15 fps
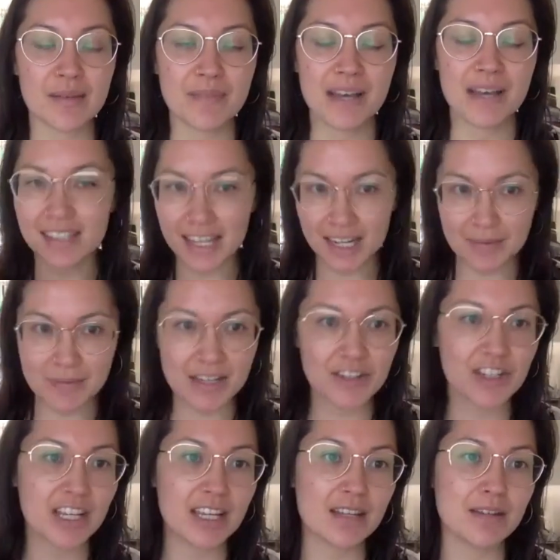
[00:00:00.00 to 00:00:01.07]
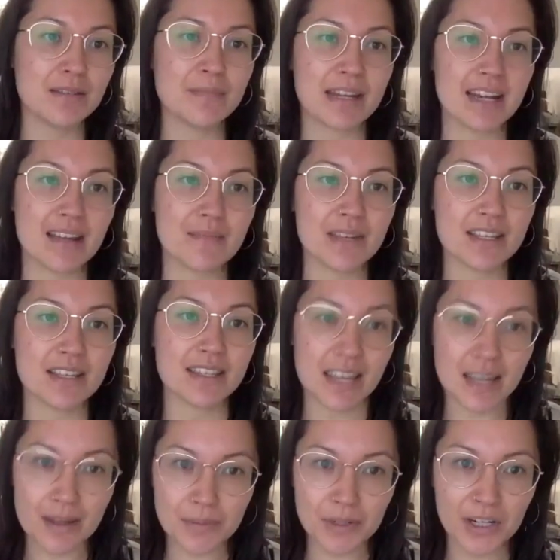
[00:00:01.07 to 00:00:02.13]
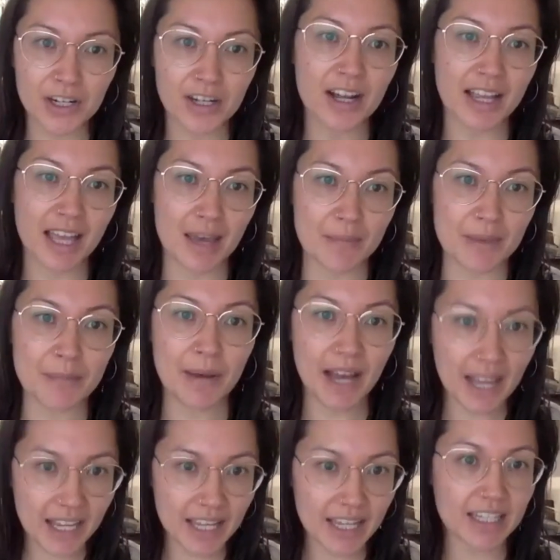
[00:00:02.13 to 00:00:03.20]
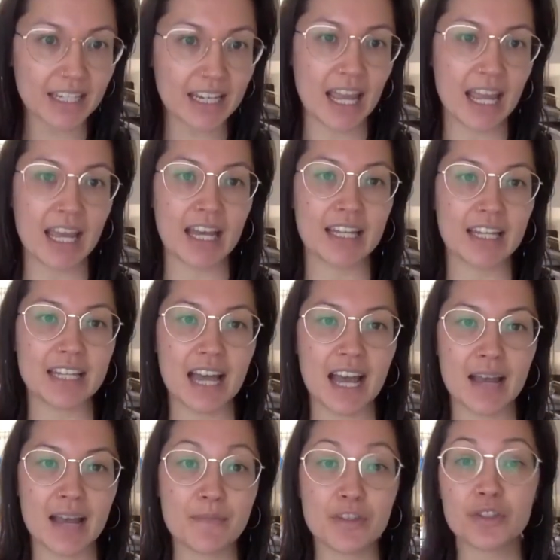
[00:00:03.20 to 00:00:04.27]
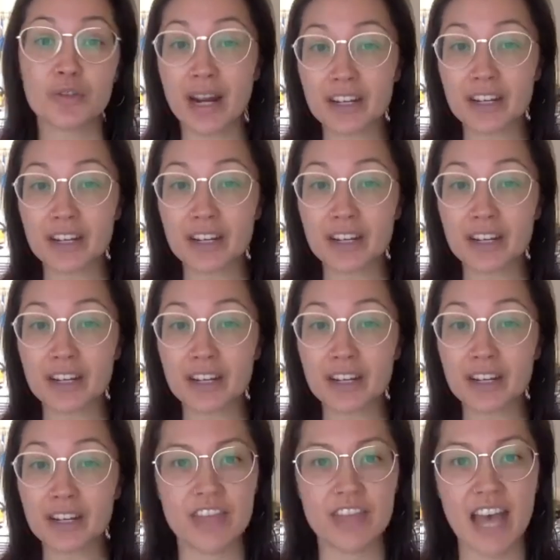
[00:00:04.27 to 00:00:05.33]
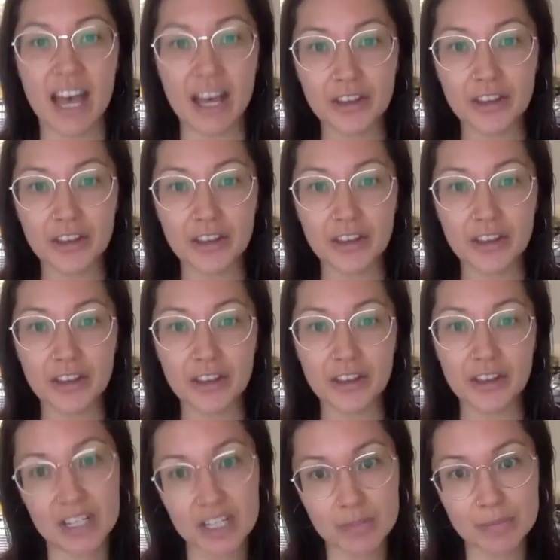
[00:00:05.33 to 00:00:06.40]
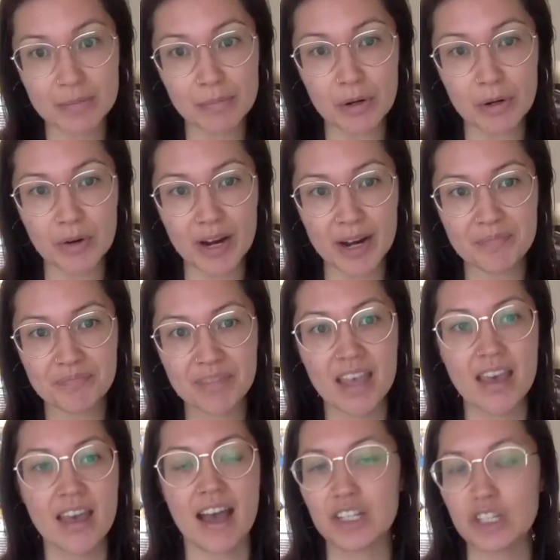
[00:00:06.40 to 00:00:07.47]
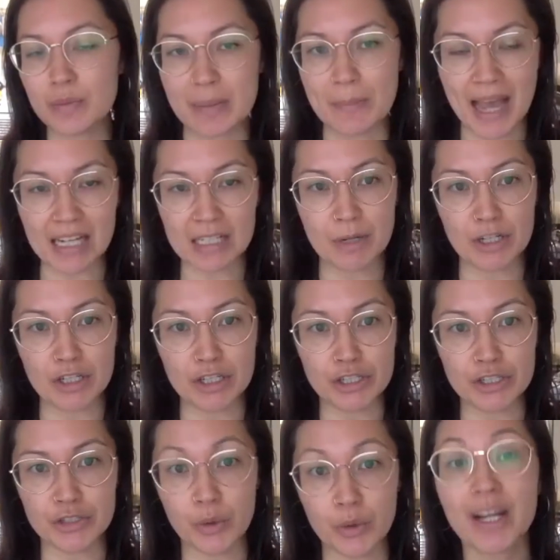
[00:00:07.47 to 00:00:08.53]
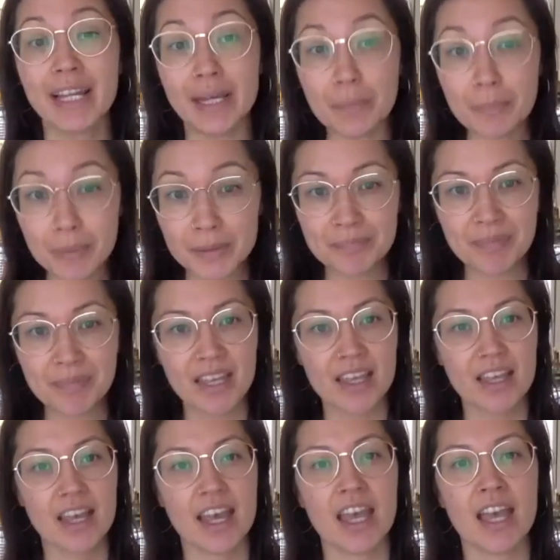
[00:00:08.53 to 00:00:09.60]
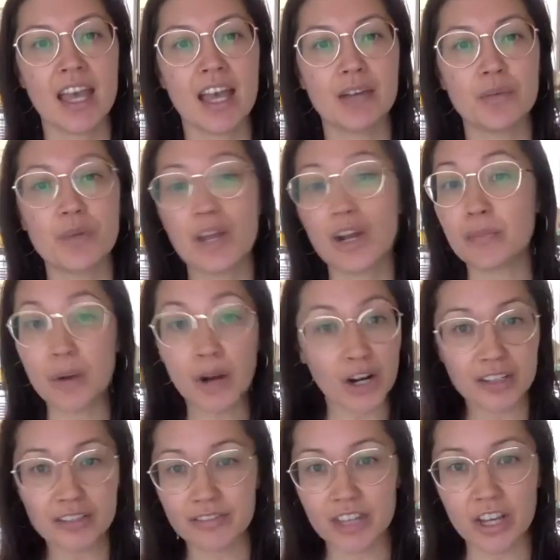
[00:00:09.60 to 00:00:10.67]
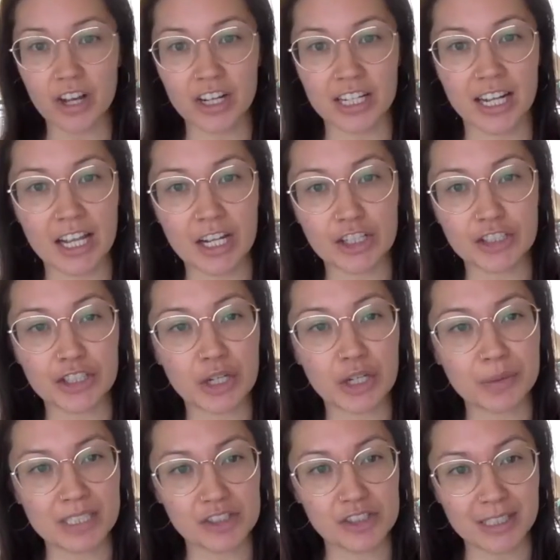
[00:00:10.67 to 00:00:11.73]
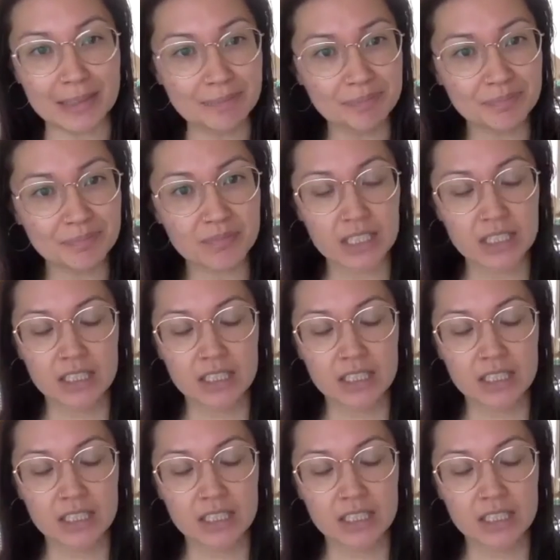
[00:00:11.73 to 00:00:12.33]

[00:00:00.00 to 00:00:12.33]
As Lana mentioned, my name is Amber Akemi Piatt, and I'm the director of the Health Instead of Punishment program at Human Impact Partners, or HIP, and we are part of the Audit Ahern Coalition.